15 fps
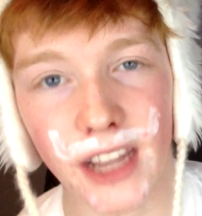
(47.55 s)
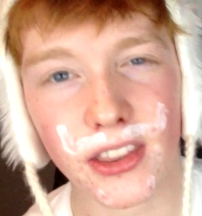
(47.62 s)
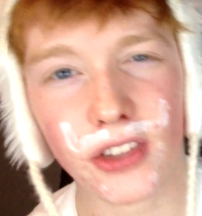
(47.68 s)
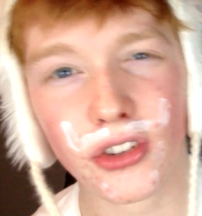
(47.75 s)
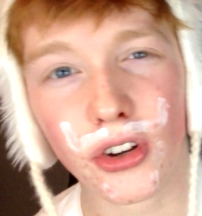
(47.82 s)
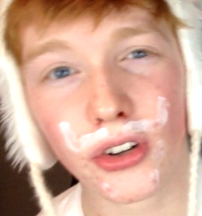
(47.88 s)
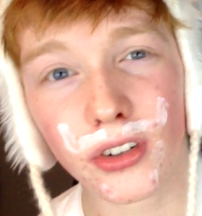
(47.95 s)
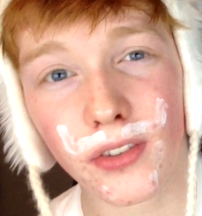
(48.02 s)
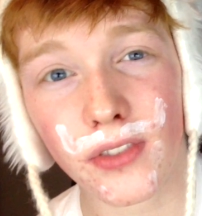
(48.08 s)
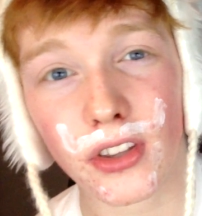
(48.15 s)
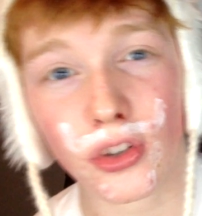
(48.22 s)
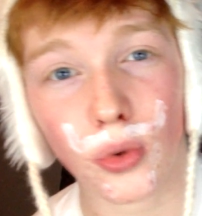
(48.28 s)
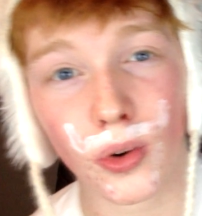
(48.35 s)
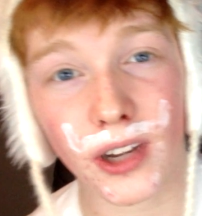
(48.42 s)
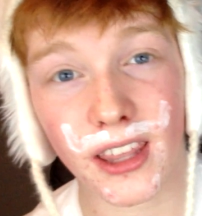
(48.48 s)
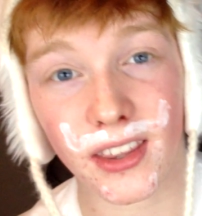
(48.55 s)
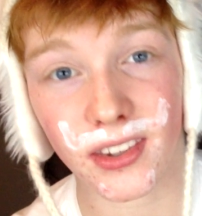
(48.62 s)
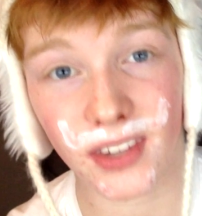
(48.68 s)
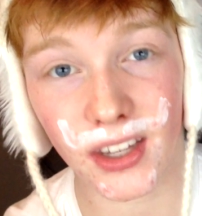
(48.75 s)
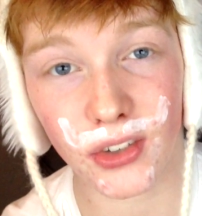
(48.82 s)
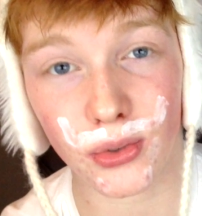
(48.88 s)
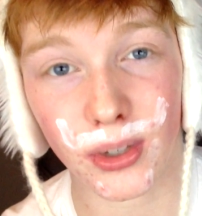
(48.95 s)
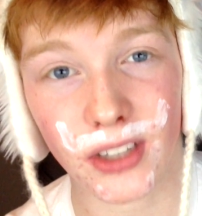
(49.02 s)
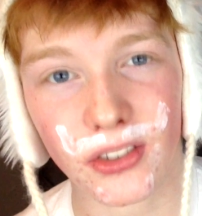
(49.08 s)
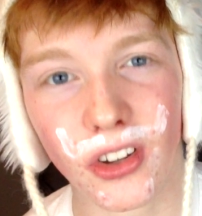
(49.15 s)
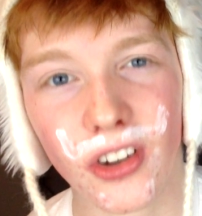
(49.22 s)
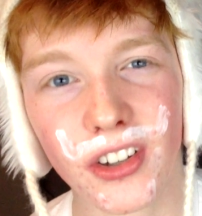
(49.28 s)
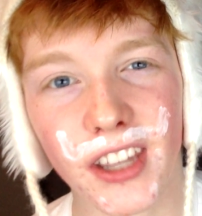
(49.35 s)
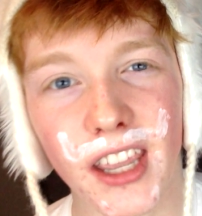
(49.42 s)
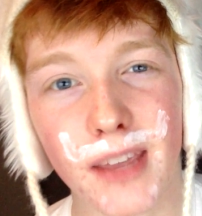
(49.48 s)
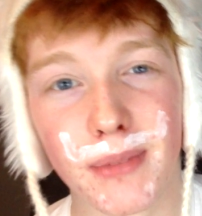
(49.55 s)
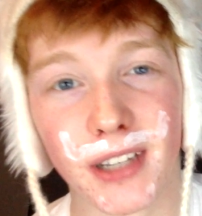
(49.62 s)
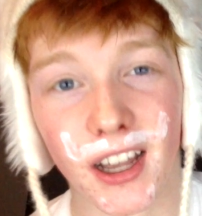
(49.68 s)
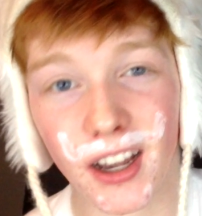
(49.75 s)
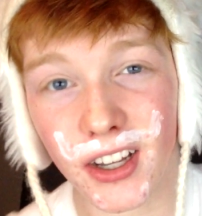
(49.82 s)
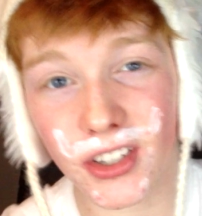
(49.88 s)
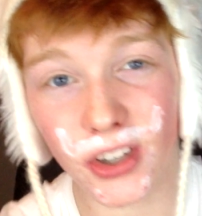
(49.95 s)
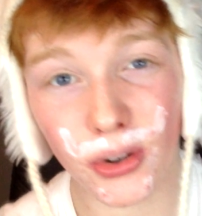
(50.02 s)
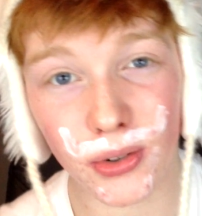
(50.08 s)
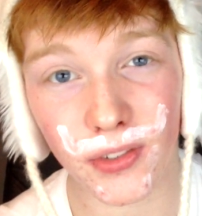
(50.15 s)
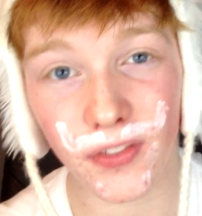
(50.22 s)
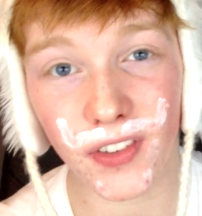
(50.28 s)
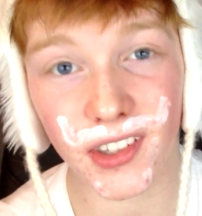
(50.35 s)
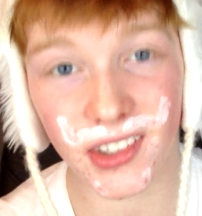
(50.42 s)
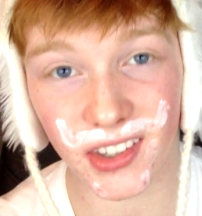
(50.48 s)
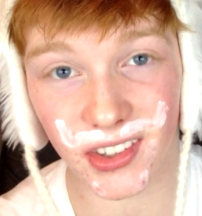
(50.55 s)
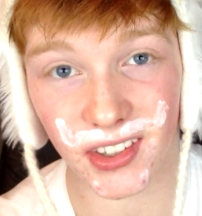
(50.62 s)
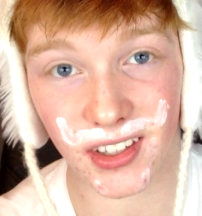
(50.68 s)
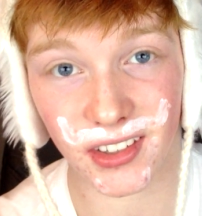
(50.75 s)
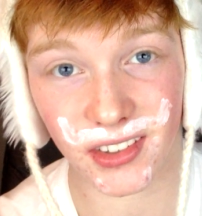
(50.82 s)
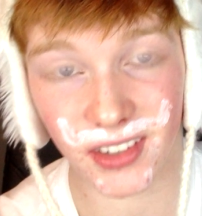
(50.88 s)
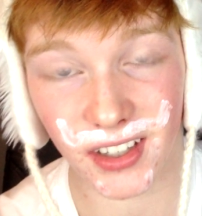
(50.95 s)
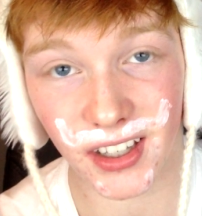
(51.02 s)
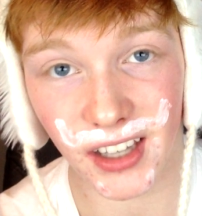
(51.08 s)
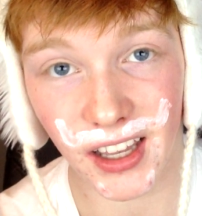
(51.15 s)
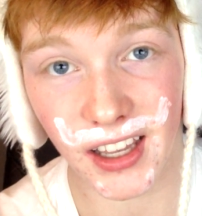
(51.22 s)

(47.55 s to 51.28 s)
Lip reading: At the turn of the 20th century, along came an unknown physicist.